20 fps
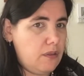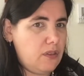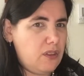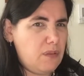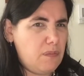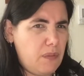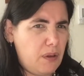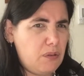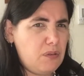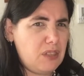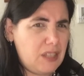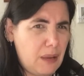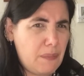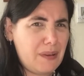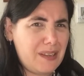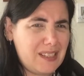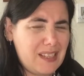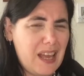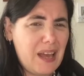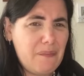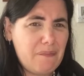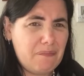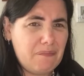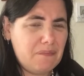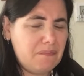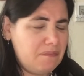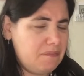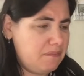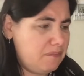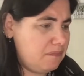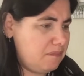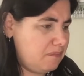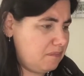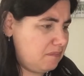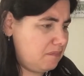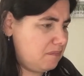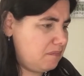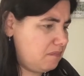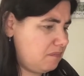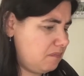the most step-by-step.
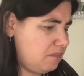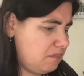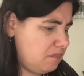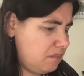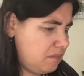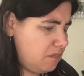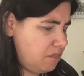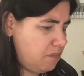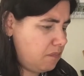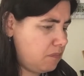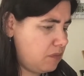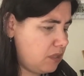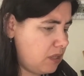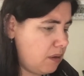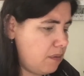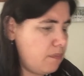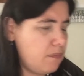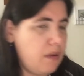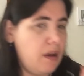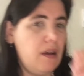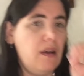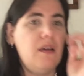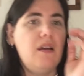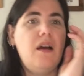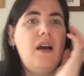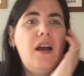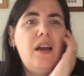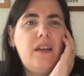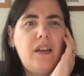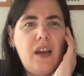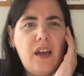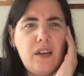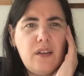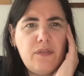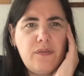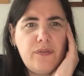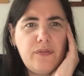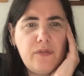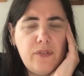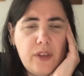Some I kind
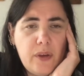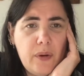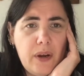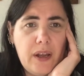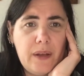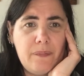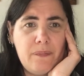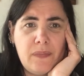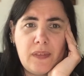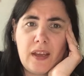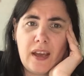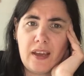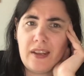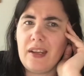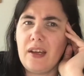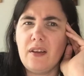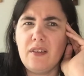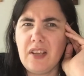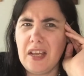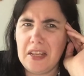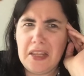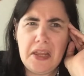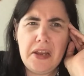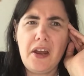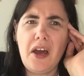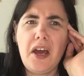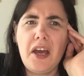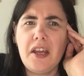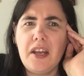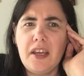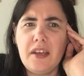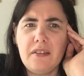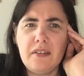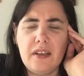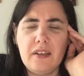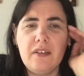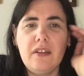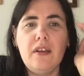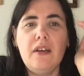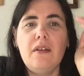of, they were like, and then iron
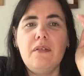it.